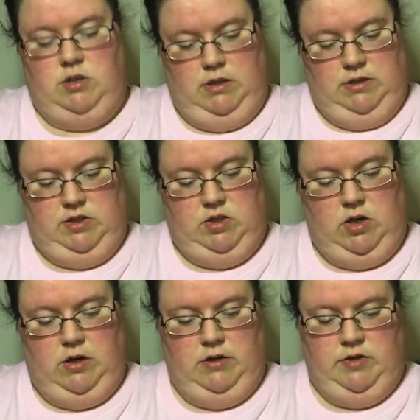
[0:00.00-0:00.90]
The
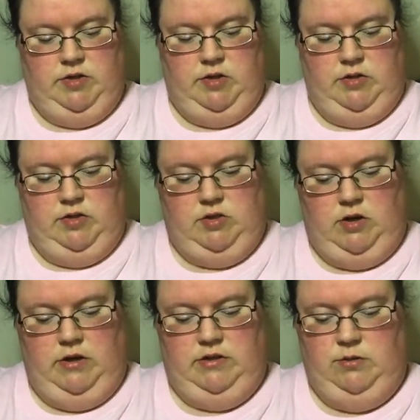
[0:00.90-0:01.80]
stars
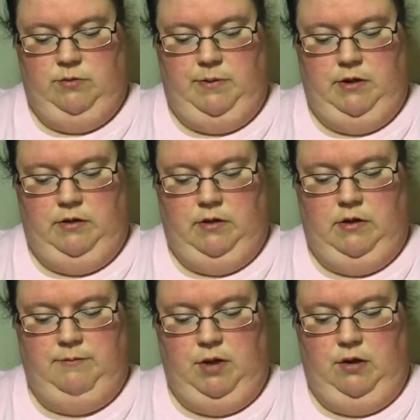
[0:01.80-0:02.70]
started to
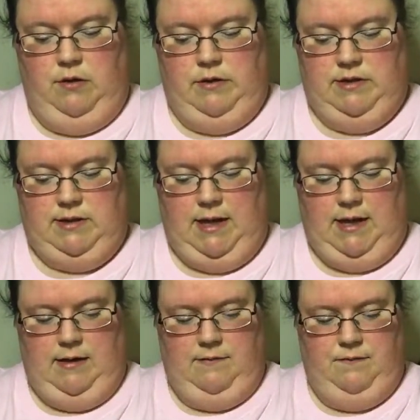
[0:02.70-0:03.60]
appear in the
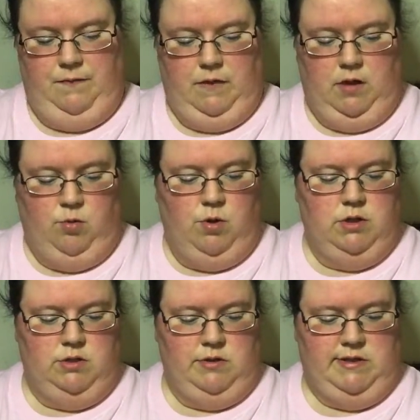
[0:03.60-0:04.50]
sky. A
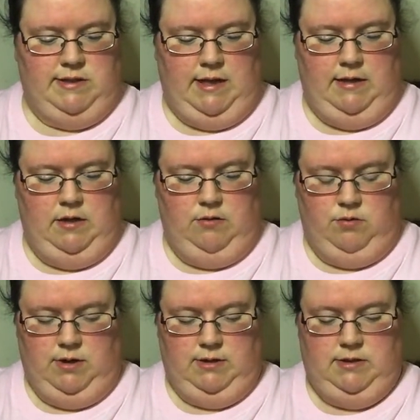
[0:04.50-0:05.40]
wondrous sight it
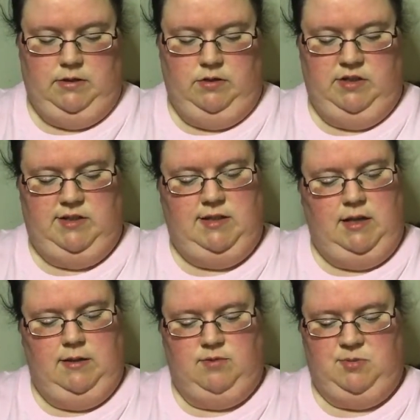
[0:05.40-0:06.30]
was,
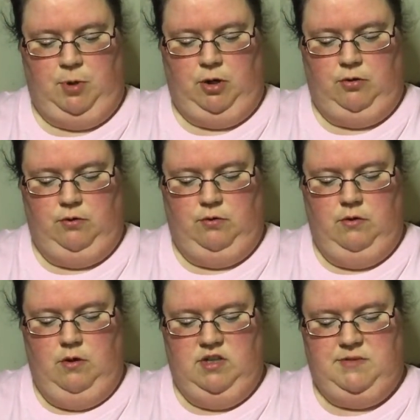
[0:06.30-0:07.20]
seeing them
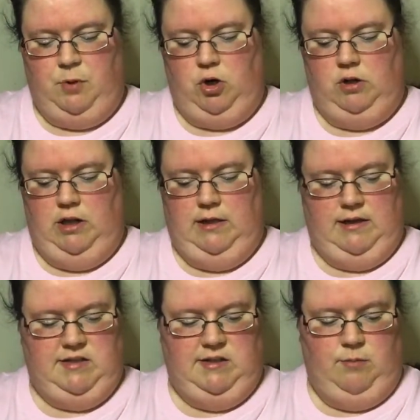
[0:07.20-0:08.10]
sparkling
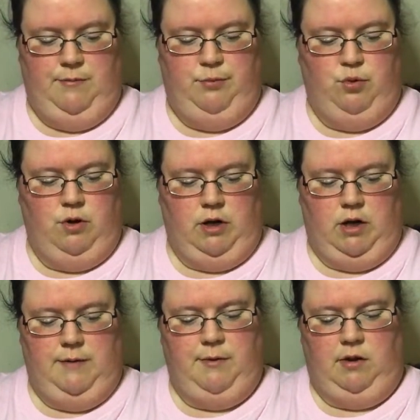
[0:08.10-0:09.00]
like someone poured a
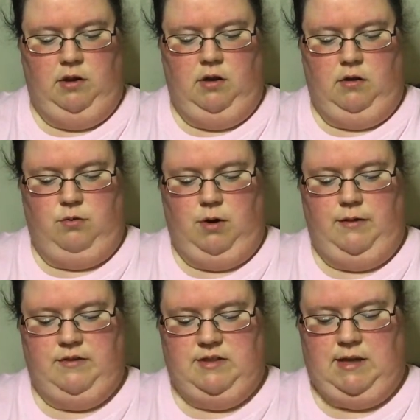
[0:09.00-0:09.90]
cup of glitter
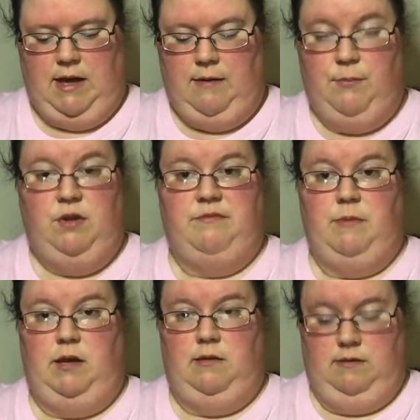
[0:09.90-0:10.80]
throughout the sky above
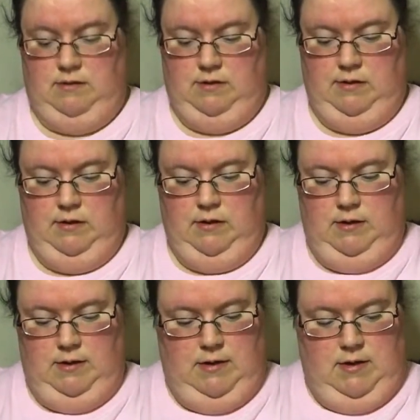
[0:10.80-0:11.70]
me.
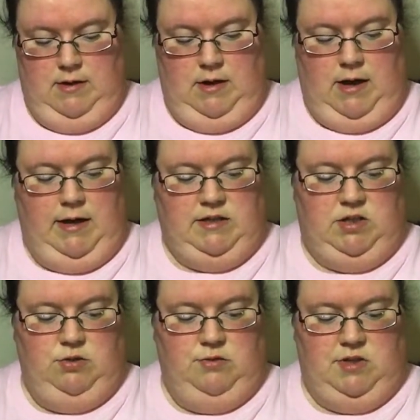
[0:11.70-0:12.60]
I
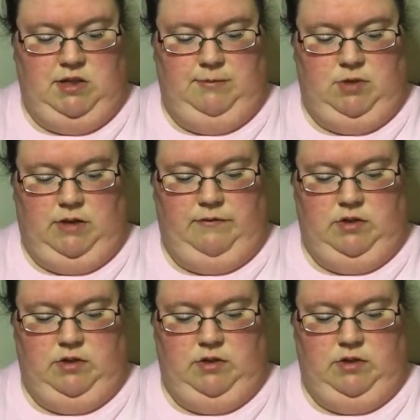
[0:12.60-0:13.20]
soon slipped off